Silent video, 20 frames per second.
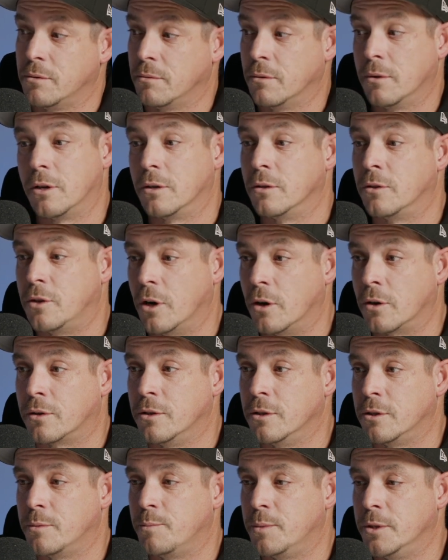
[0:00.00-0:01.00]
A lot of
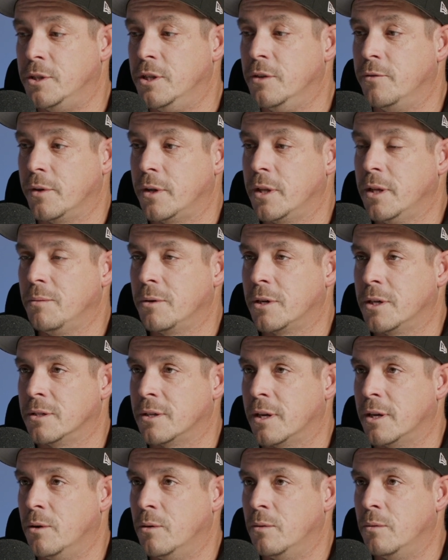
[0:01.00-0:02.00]
doctors specifically because
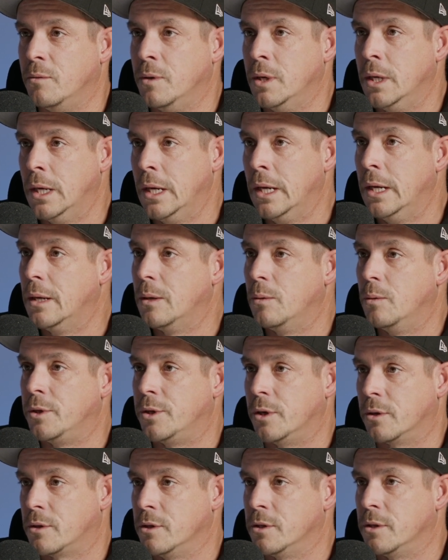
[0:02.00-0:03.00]
they all were
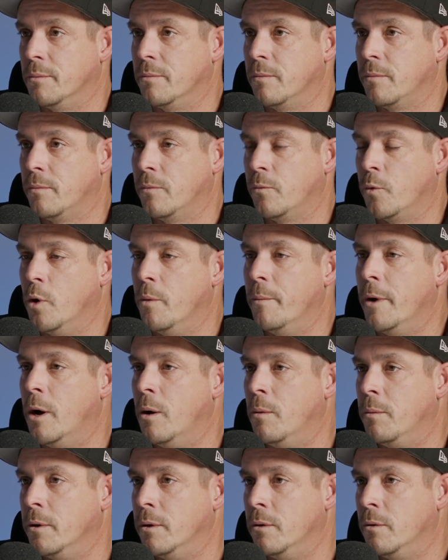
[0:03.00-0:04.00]
doctors at Royal
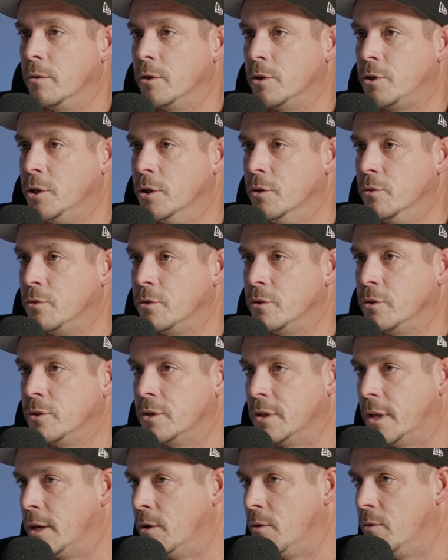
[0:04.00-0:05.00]
Melbourne or the Children's
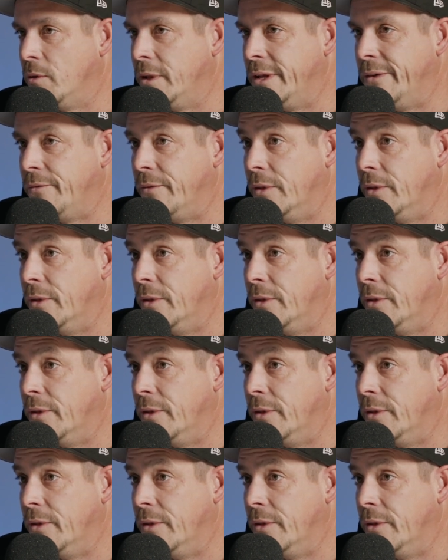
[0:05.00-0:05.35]
and they all lived